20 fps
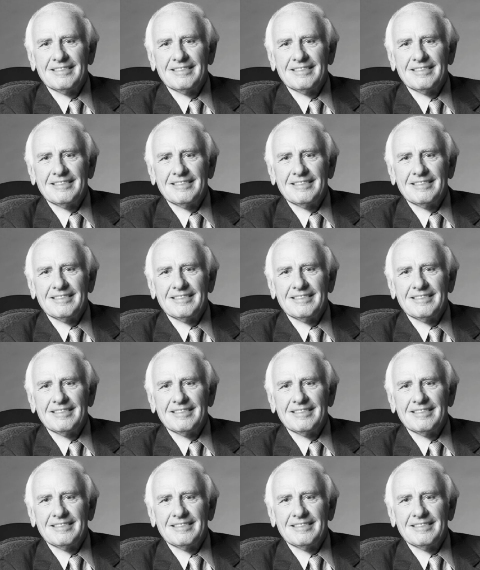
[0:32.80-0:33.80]

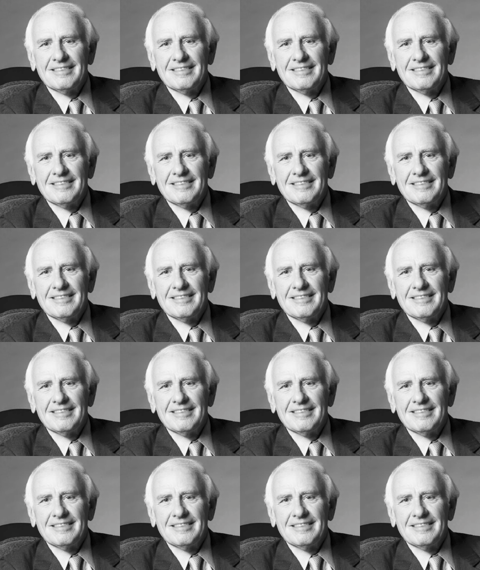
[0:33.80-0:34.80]

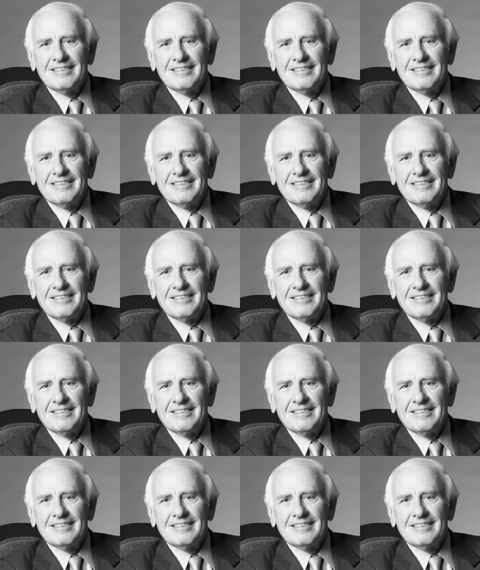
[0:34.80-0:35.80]

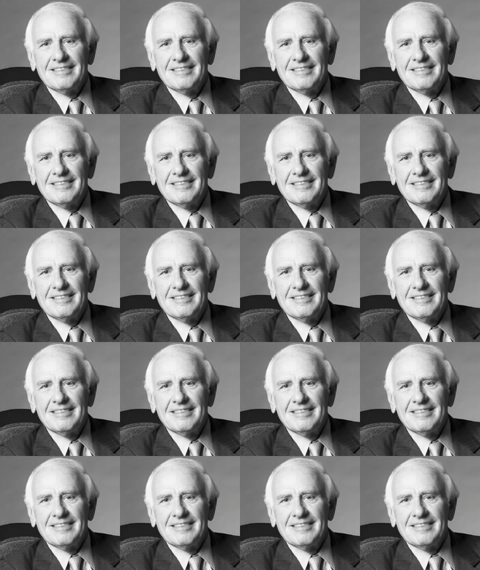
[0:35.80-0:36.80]

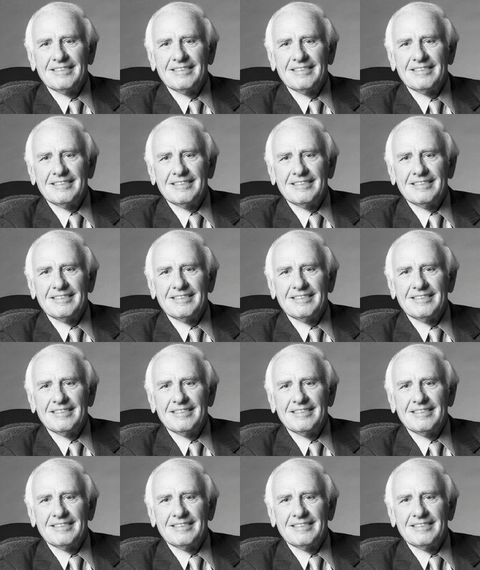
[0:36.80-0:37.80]

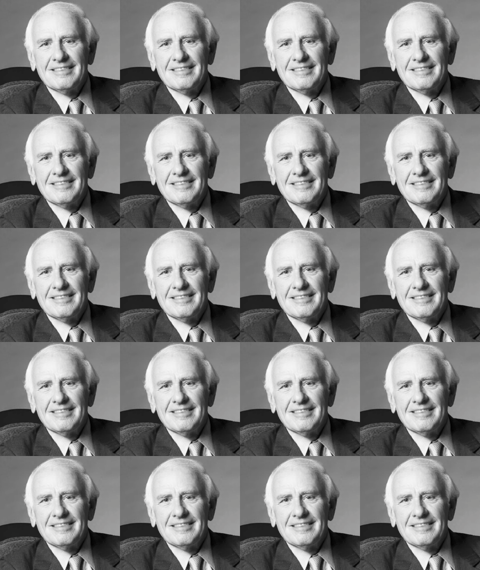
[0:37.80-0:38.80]

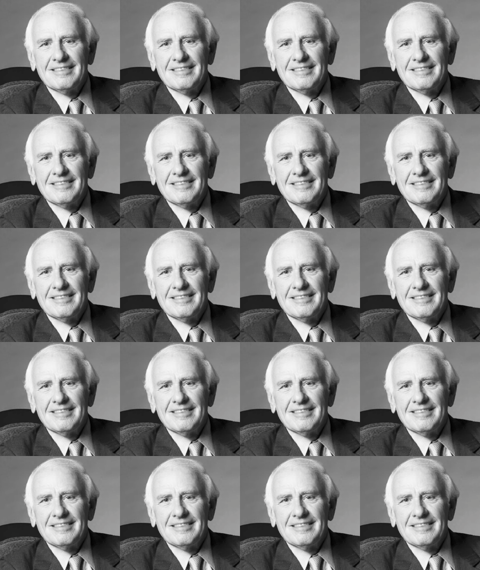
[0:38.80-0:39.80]

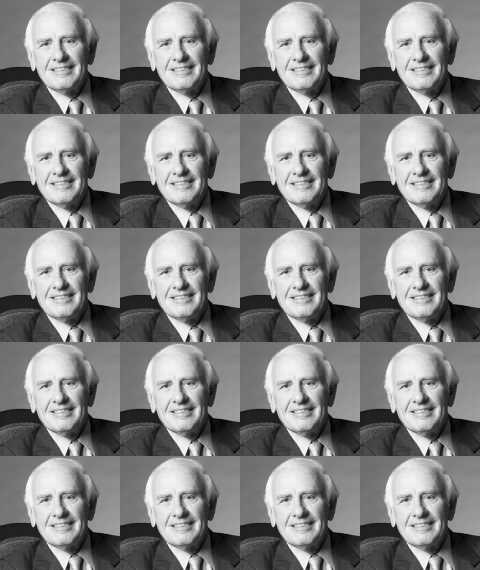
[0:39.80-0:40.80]
[no speech]